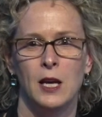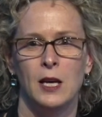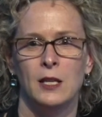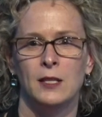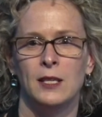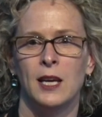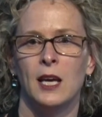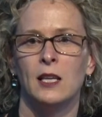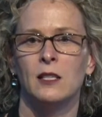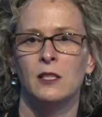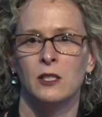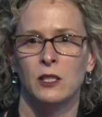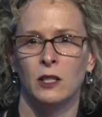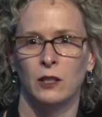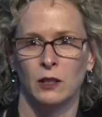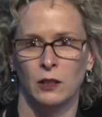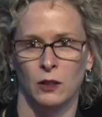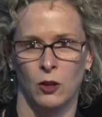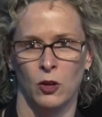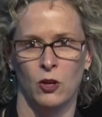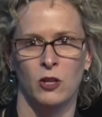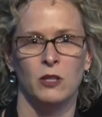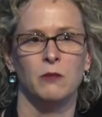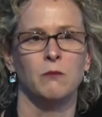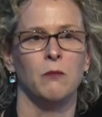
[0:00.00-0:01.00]
test and
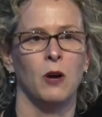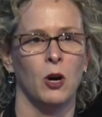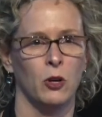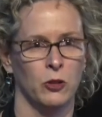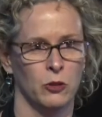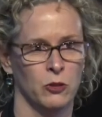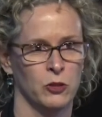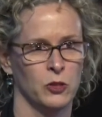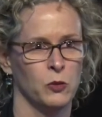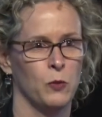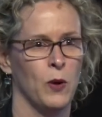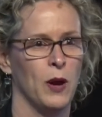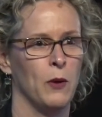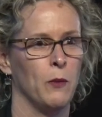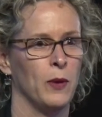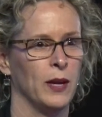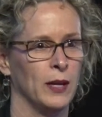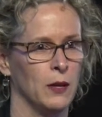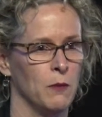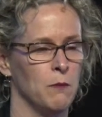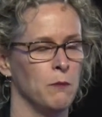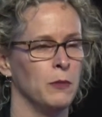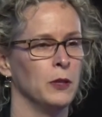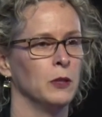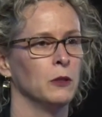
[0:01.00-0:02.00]
learn models where we
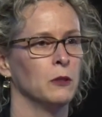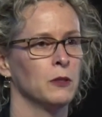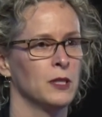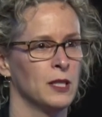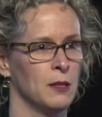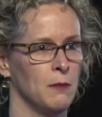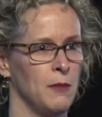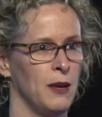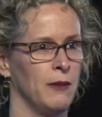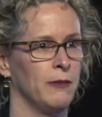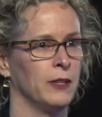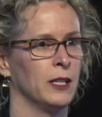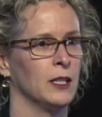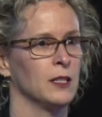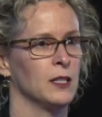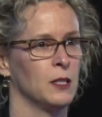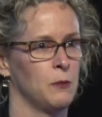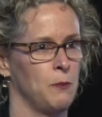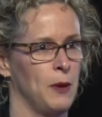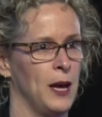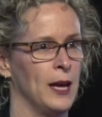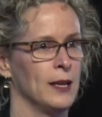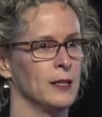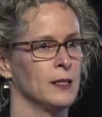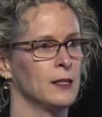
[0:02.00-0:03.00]
can build some evidence
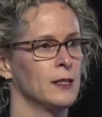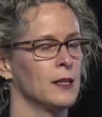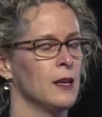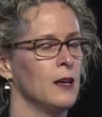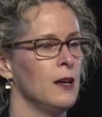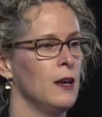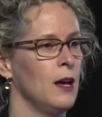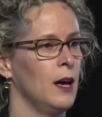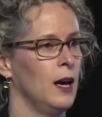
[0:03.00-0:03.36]
base